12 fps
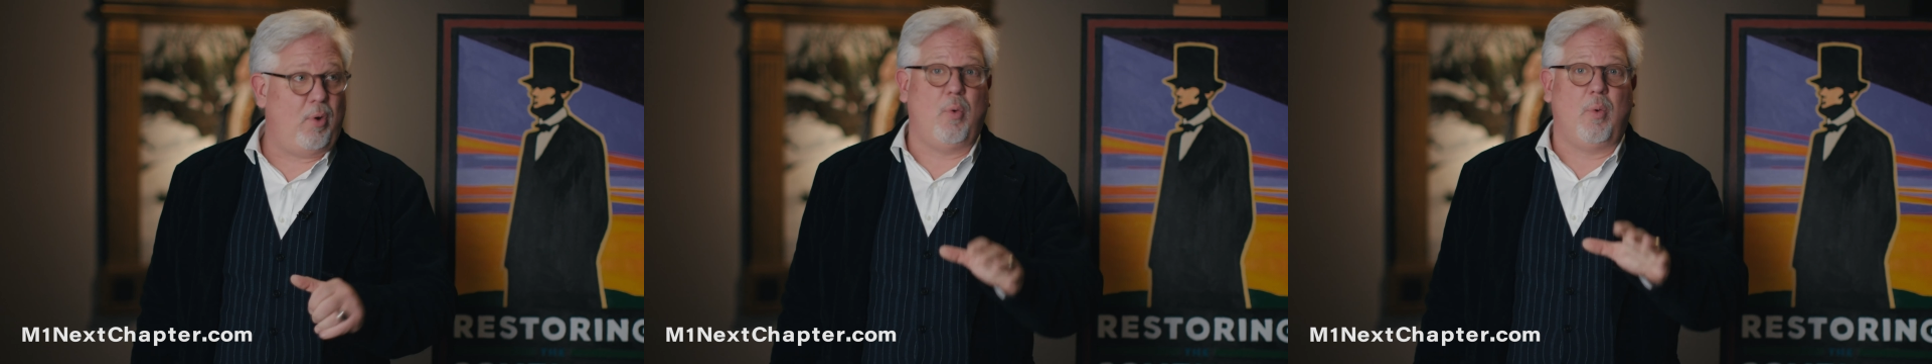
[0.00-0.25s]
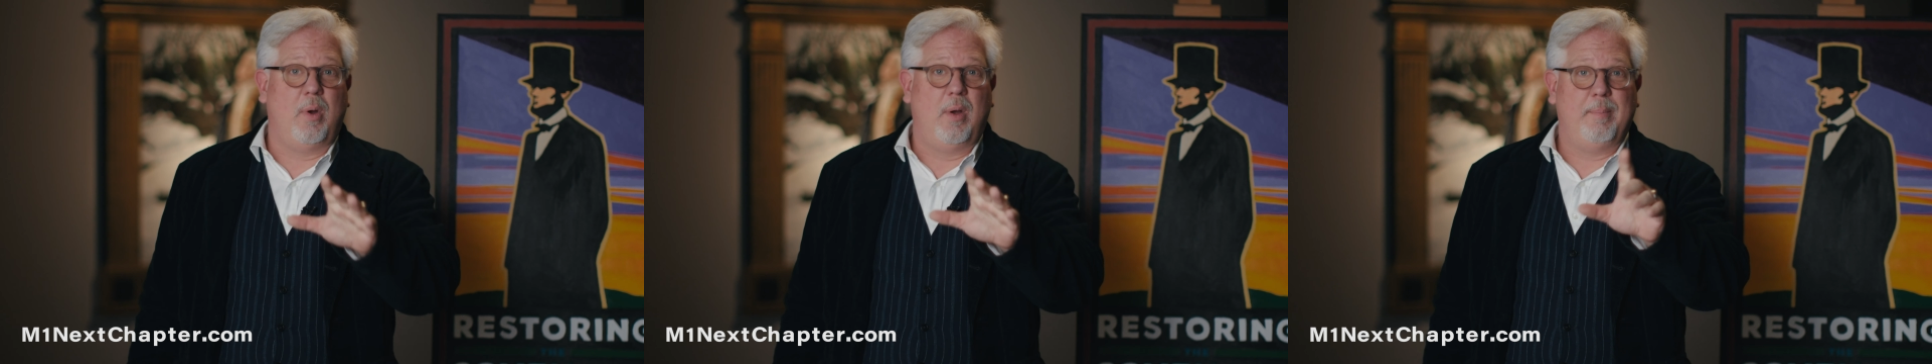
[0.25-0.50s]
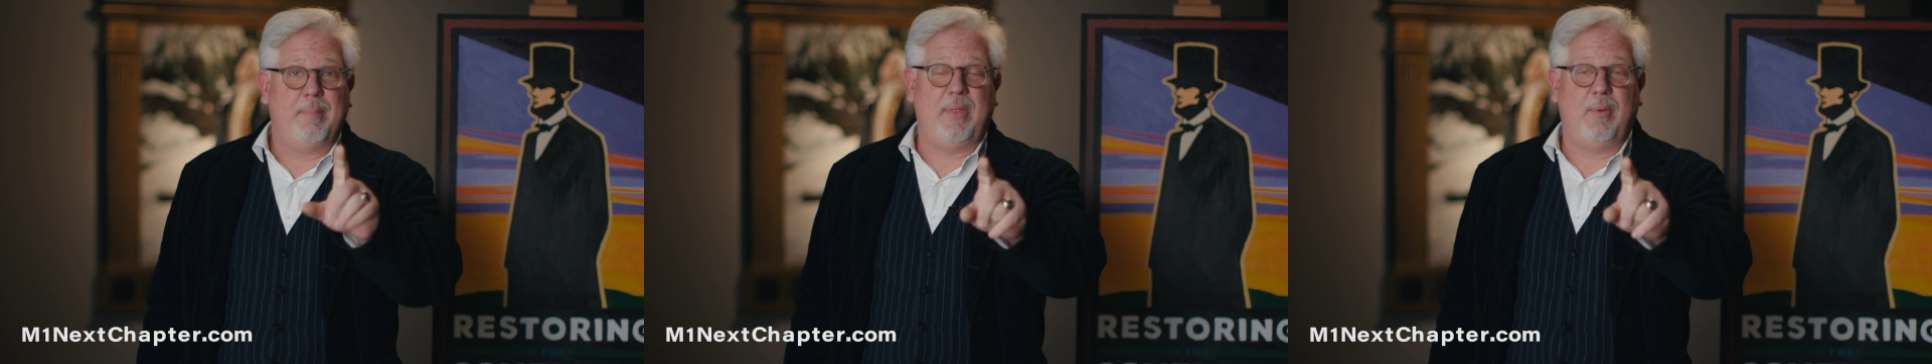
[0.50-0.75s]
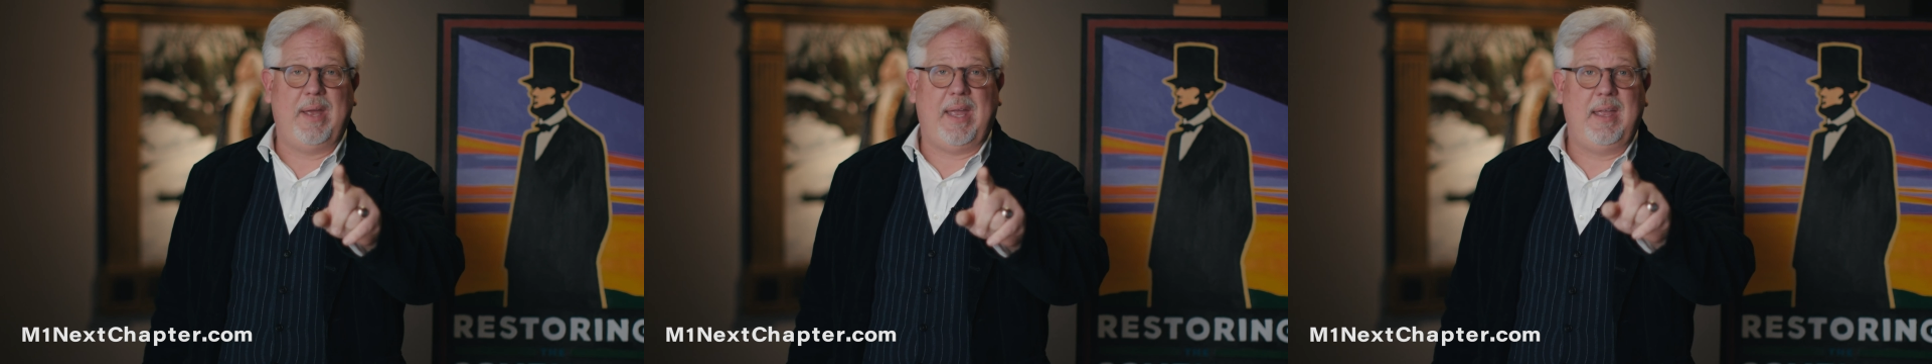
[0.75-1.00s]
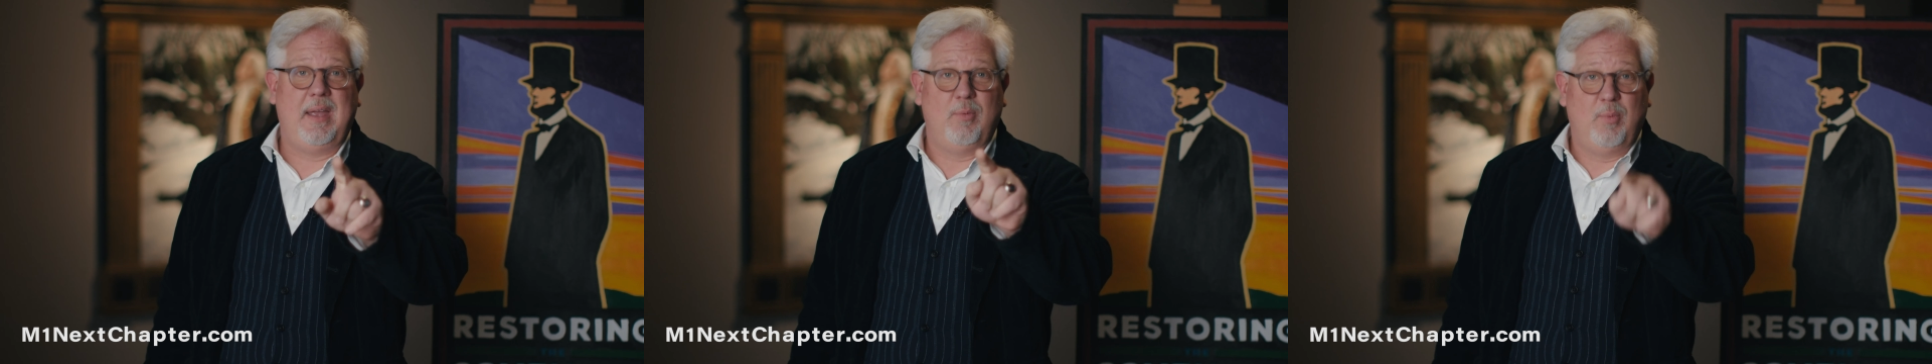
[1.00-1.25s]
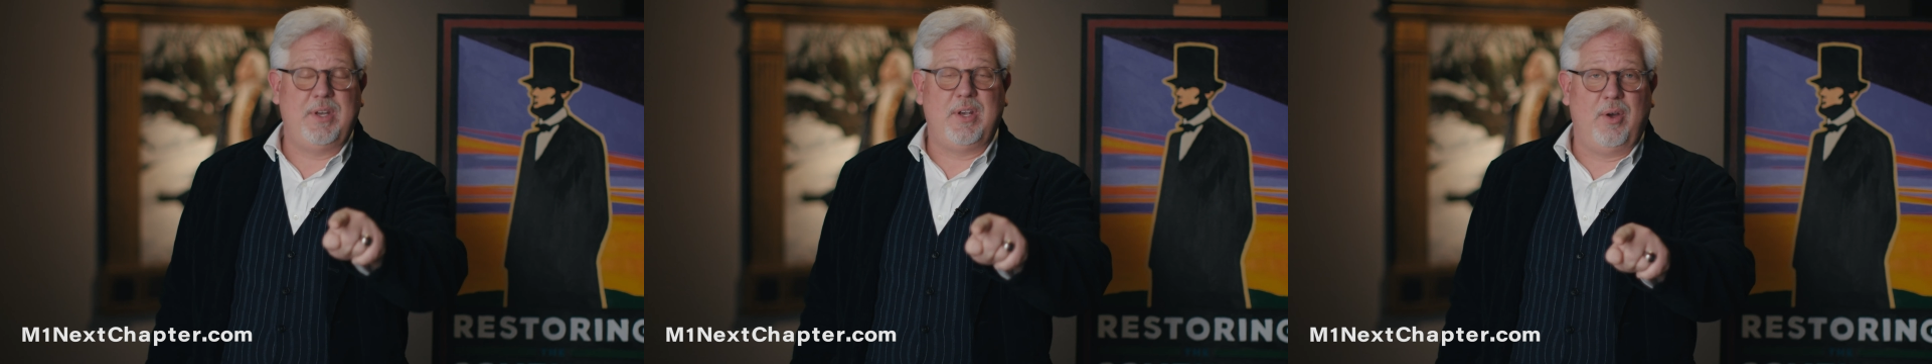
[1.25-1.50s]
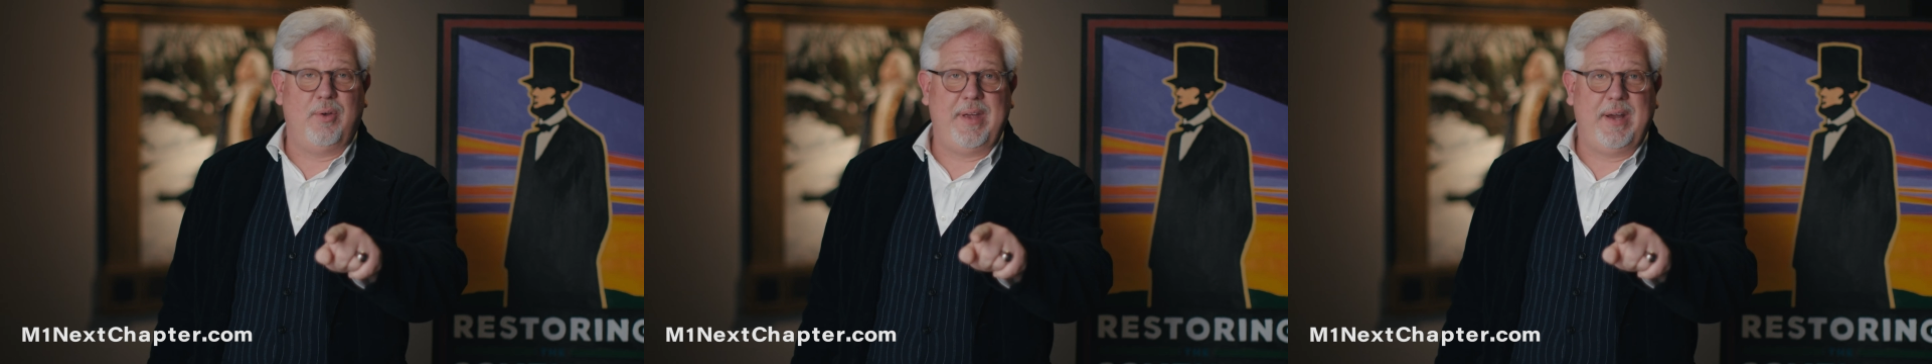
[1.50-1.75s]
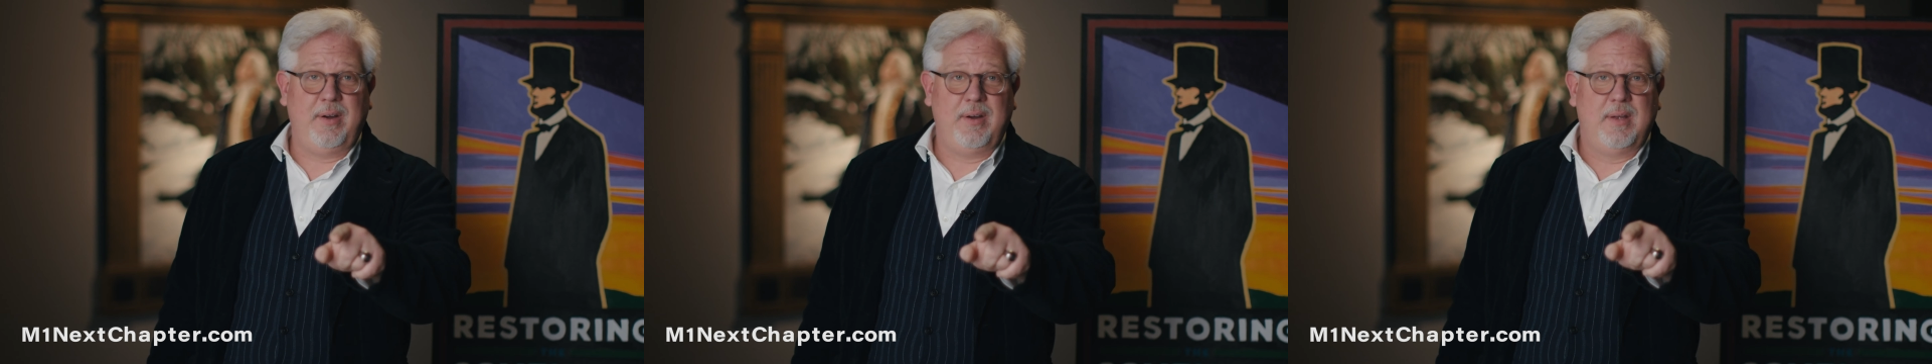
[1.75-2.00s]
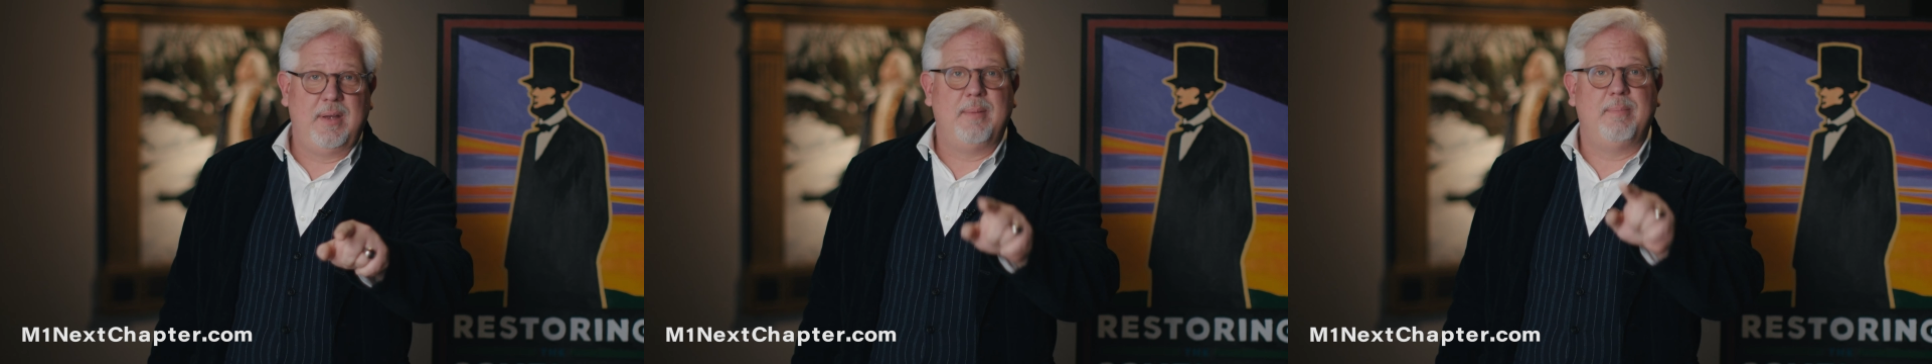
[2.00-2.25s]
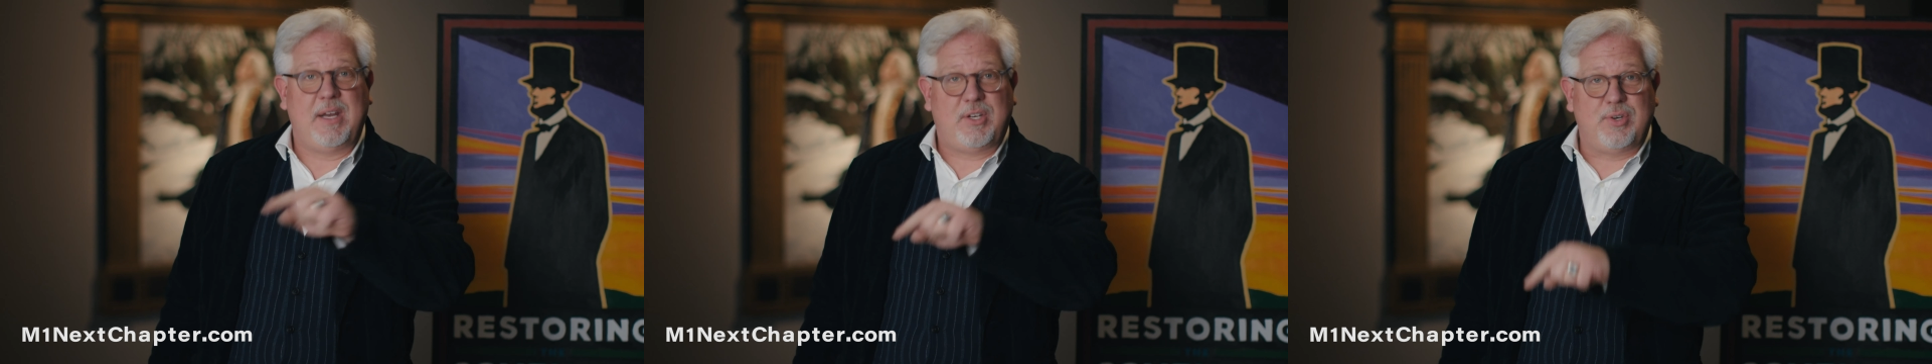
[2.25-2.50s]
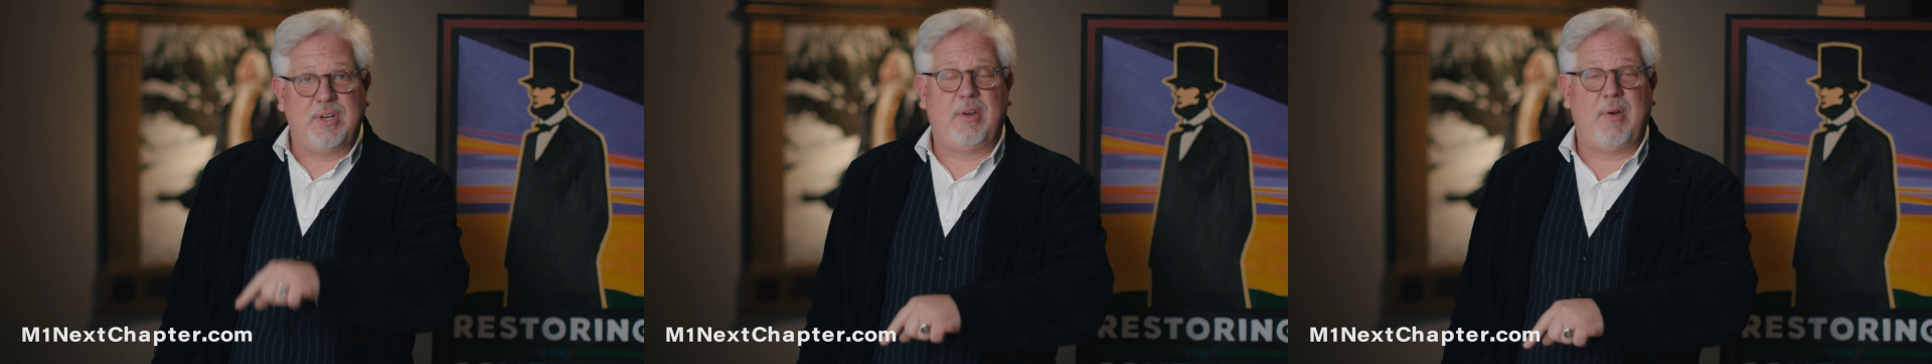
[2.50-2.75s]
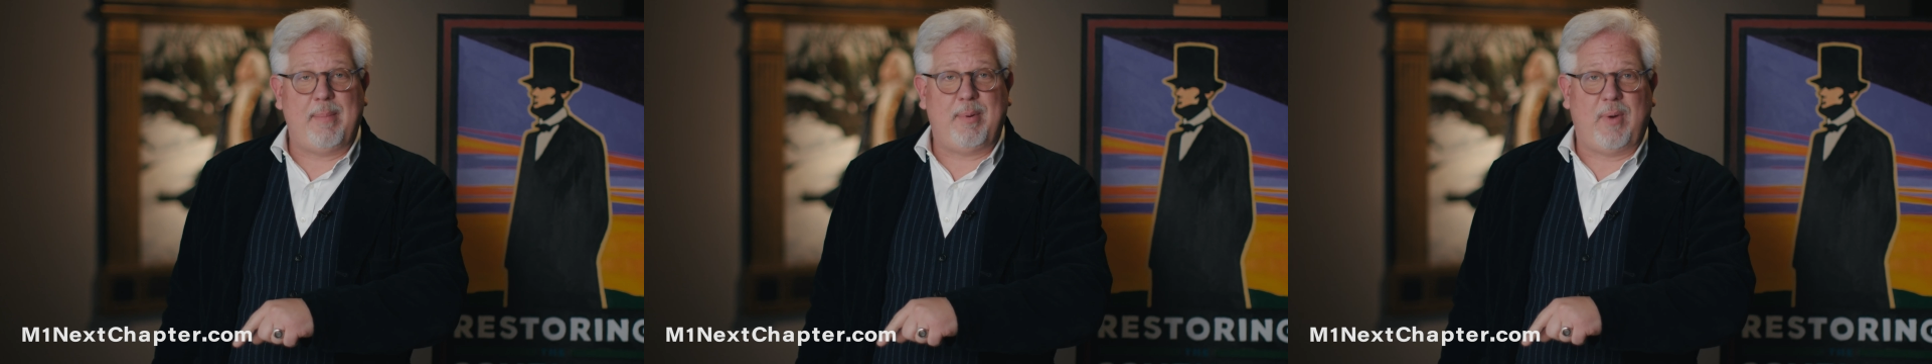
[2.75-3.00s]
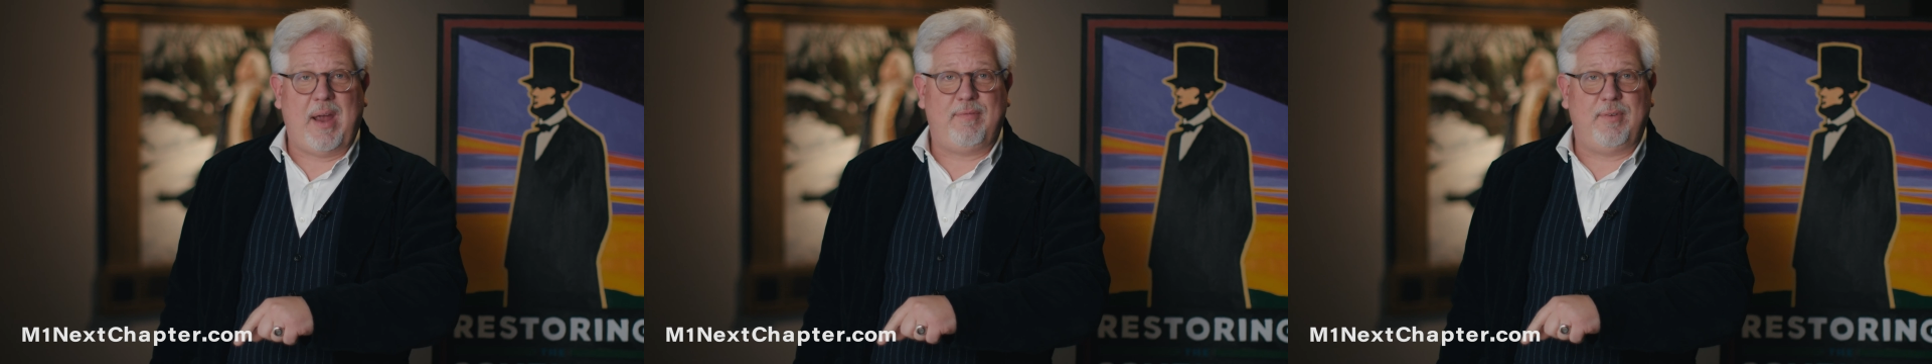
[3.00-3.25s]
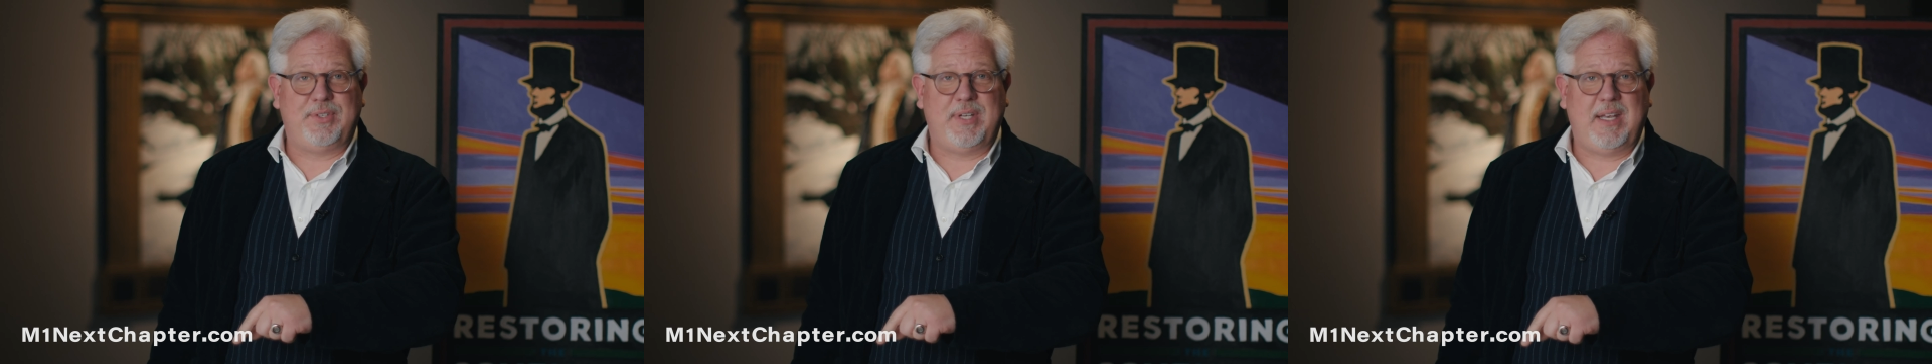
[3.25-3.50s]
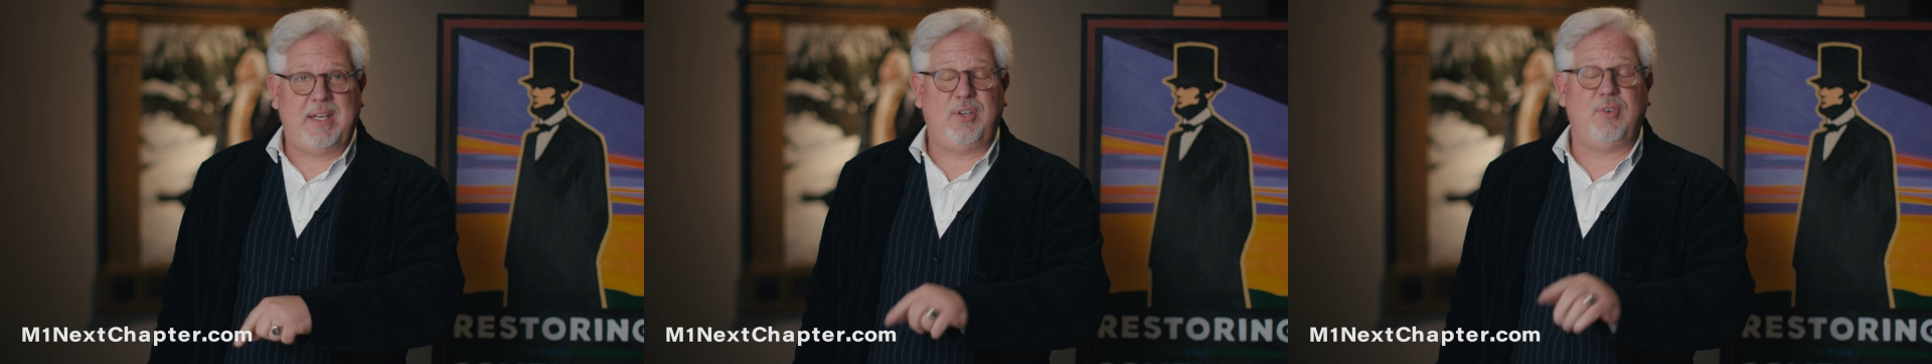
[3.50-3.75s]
Oh, by the way, when you go there, make sure you grab a raffle ticket.